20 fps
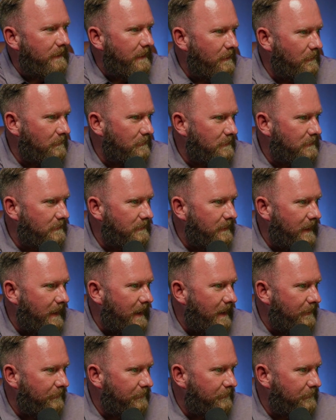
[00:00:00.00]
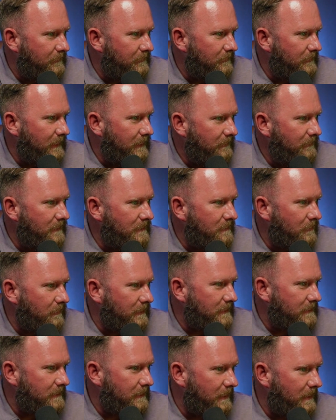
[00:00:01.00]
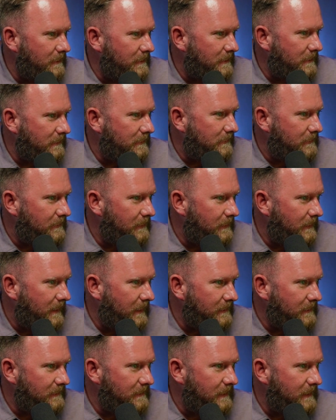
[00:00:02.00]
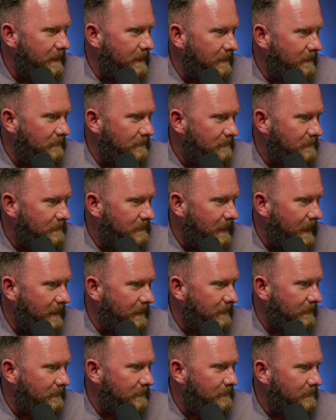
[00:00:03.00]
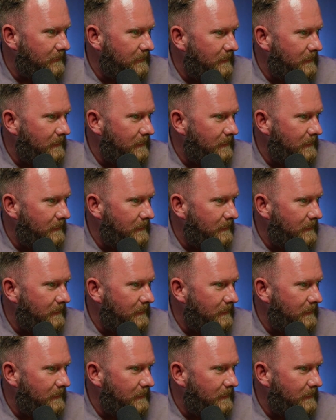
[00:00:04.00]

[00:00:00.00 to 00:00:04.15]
they don't have inventory surge. So they kind of stay static.